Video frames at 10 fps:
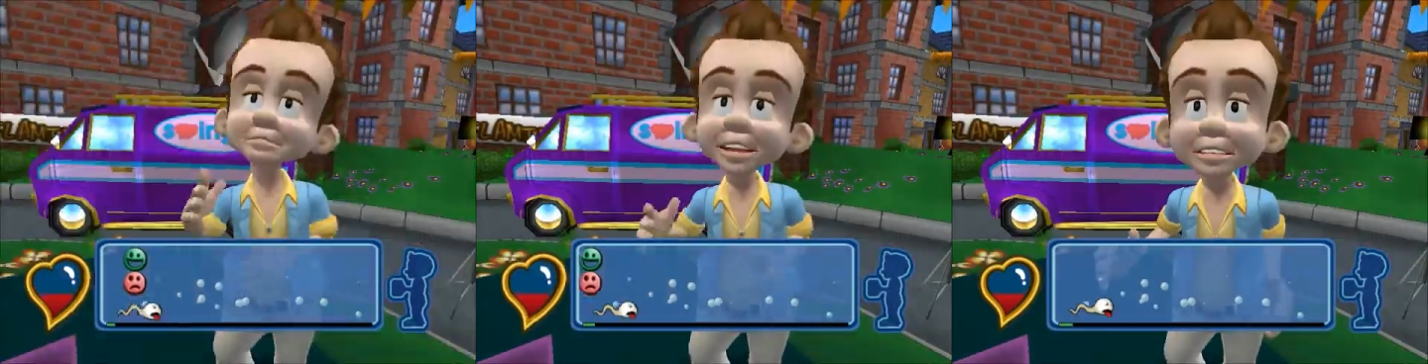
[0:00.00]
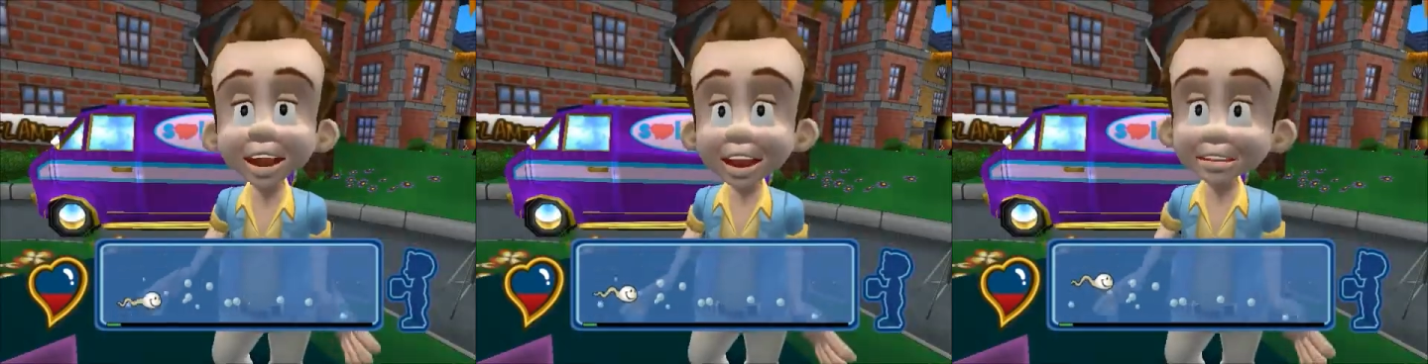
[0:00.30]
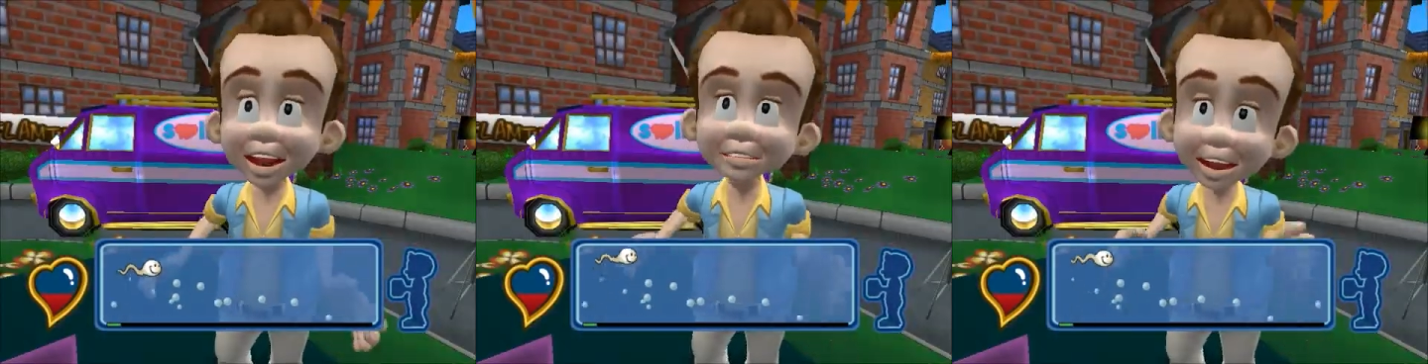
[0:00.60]
Gladys.
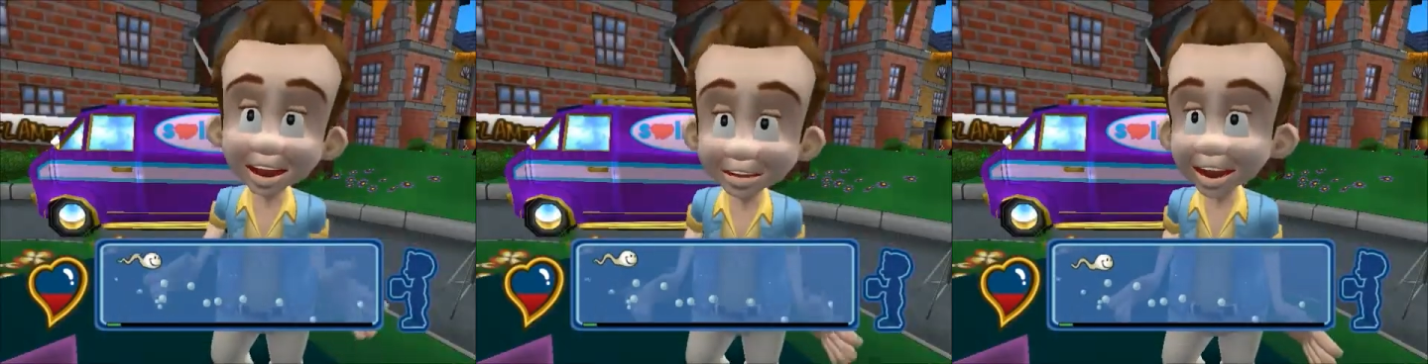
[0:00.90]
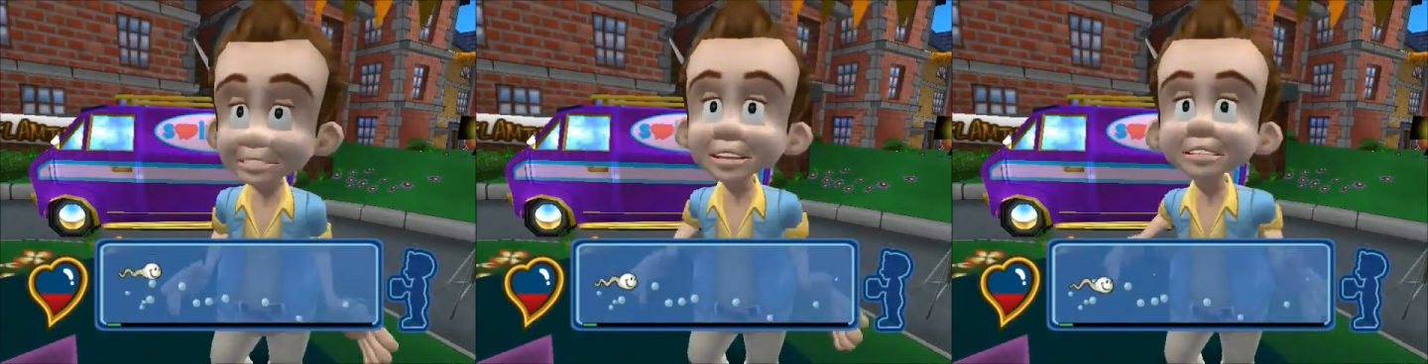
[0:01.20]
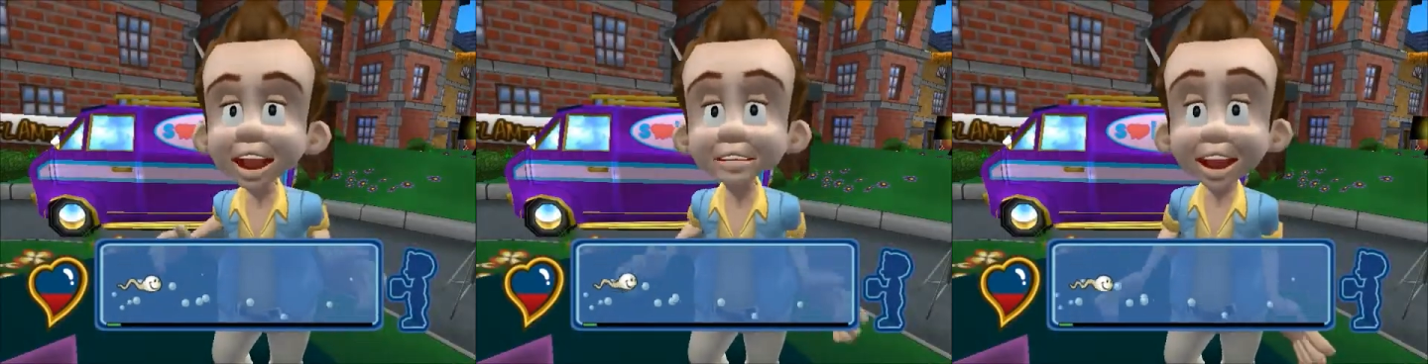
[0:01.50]
It's Gladys,
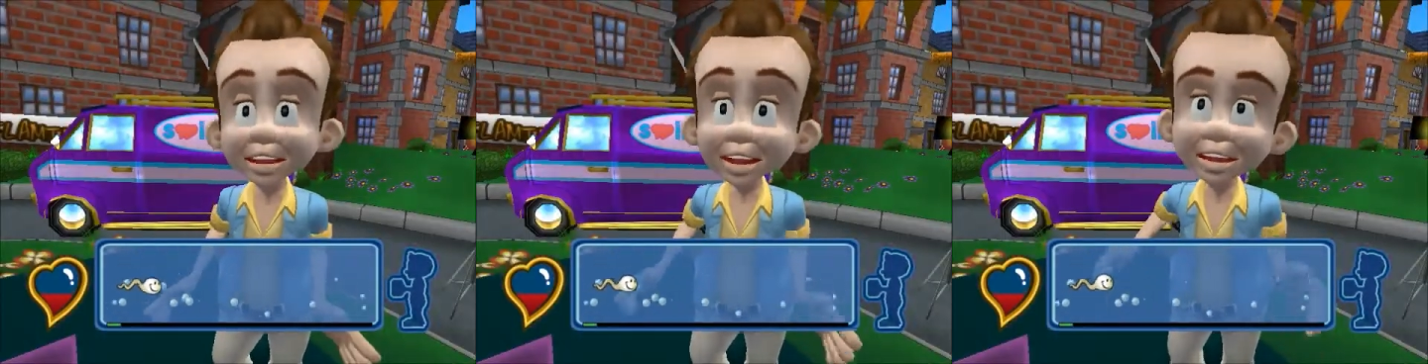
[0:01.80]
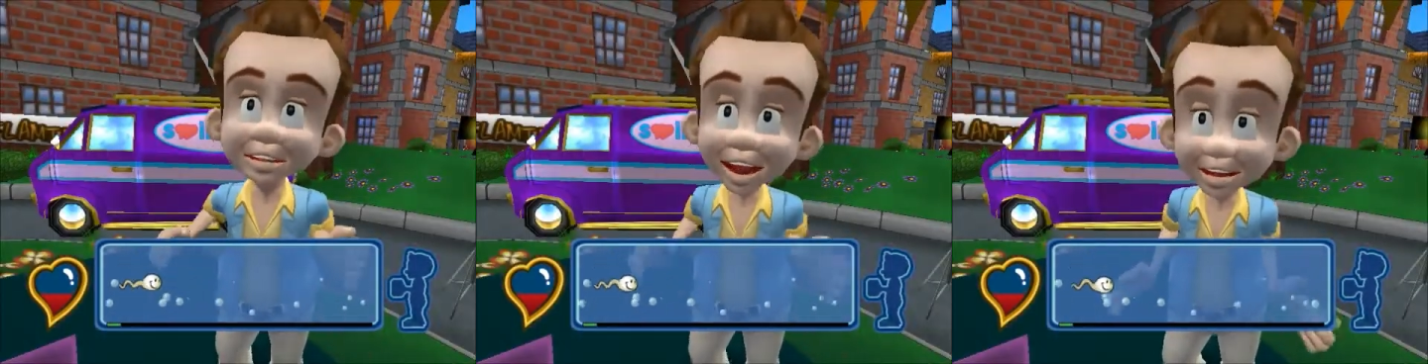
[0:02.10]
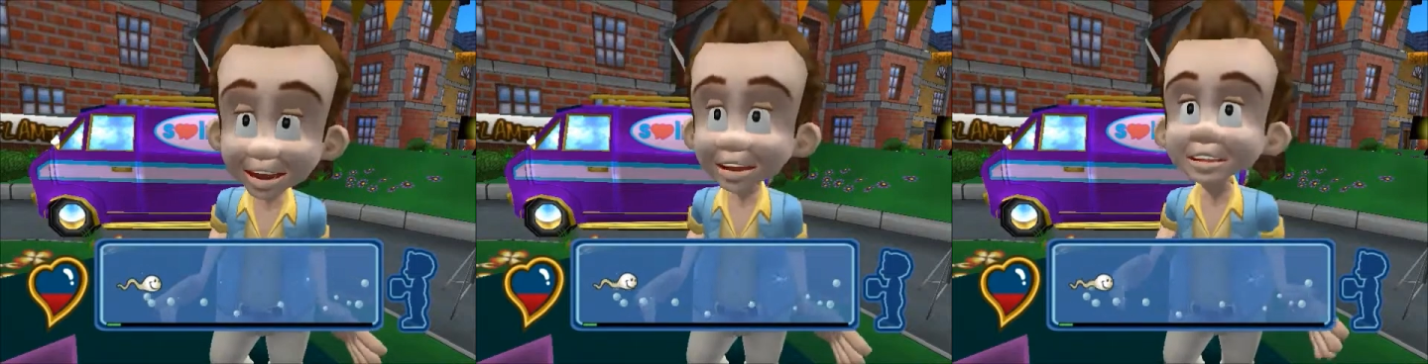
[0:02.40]
right? It's me,
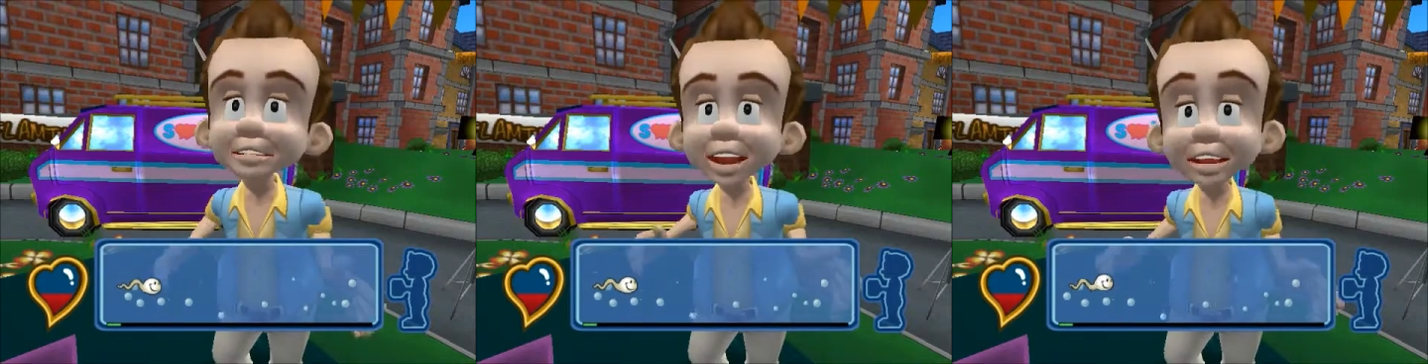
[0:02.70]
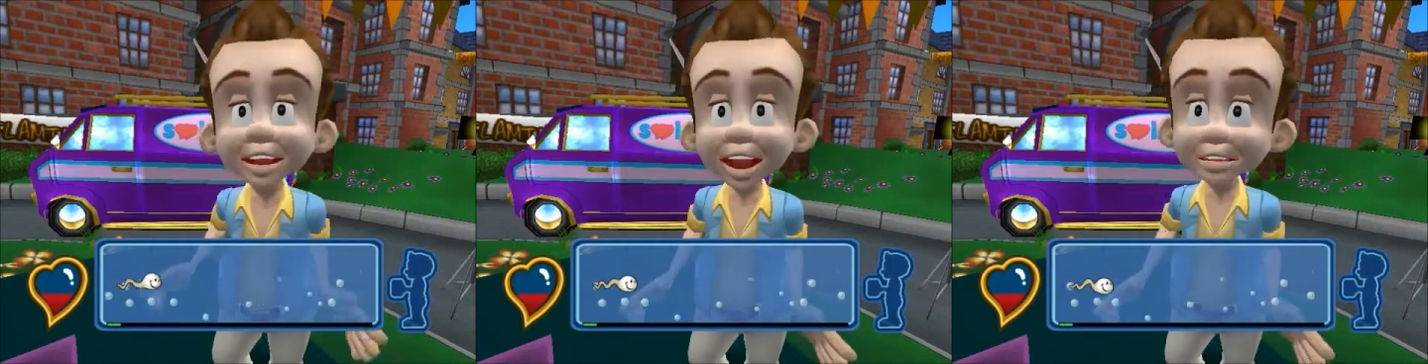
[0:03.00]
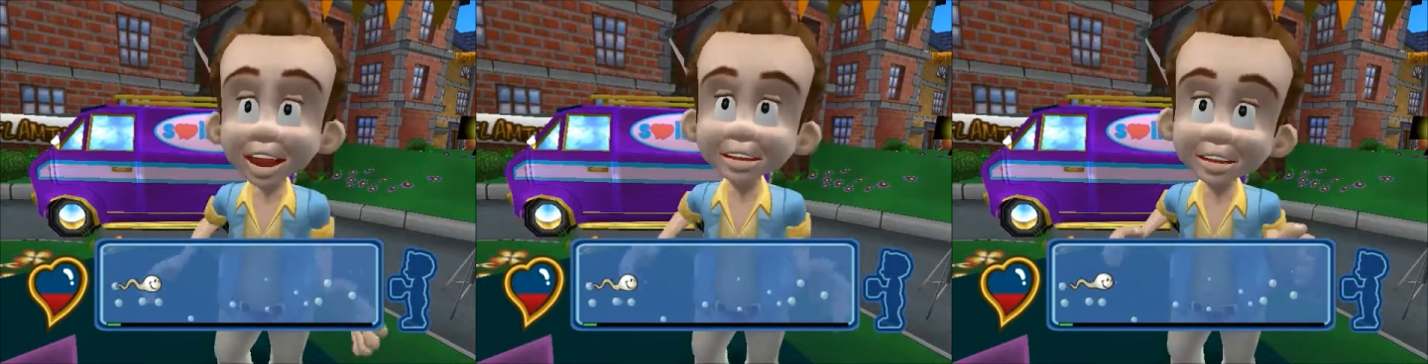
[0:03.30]
Larry. We met on
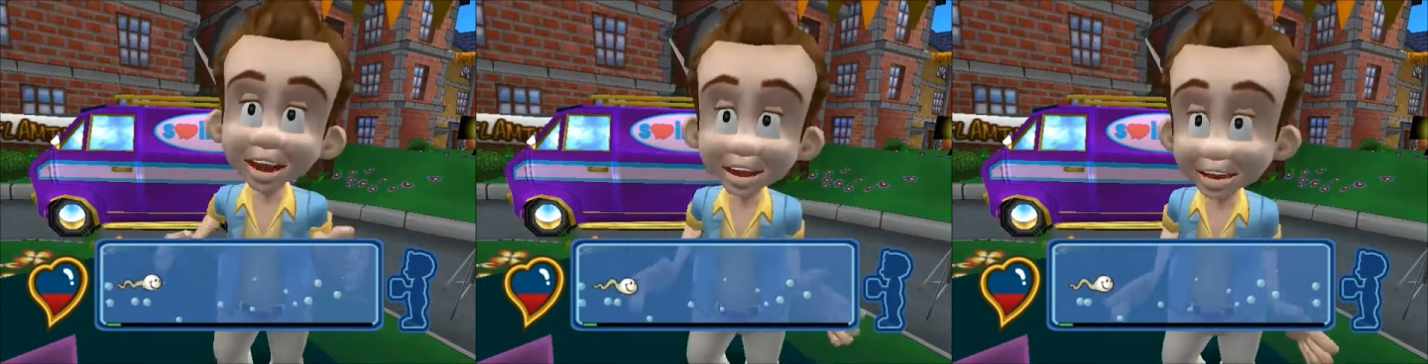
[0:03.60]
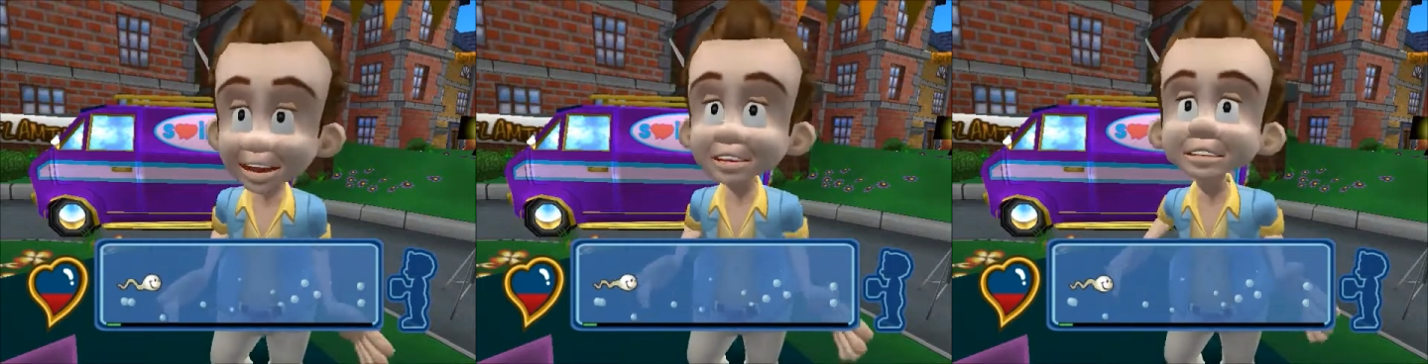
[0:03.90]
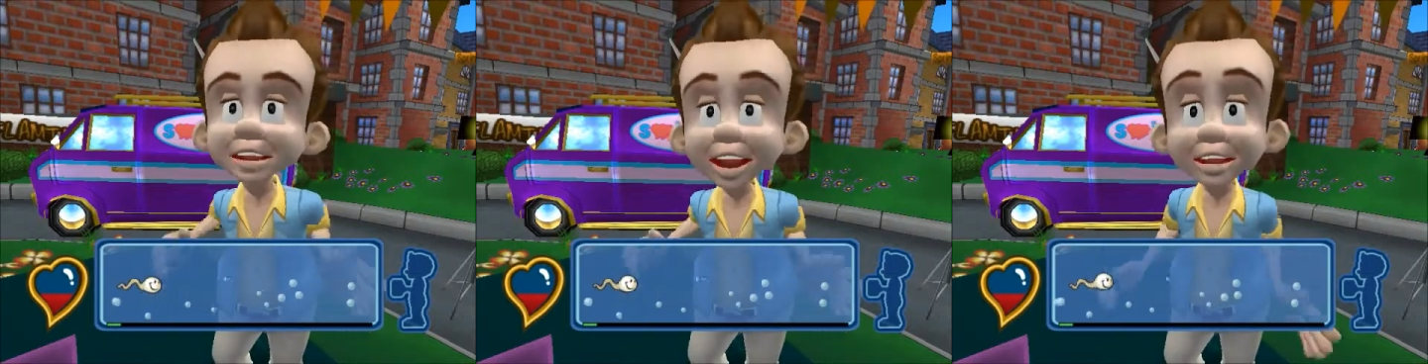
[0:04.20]
amateur night over at
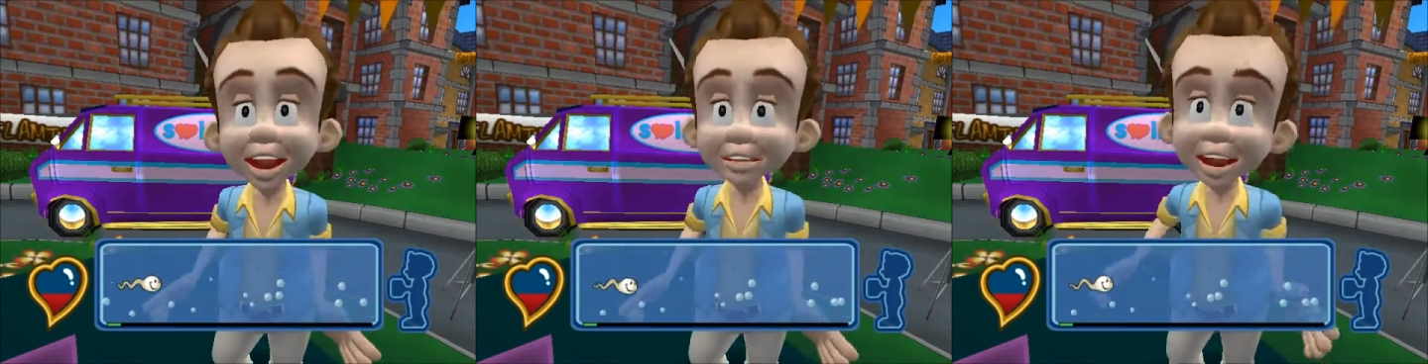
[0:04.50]
Titty City,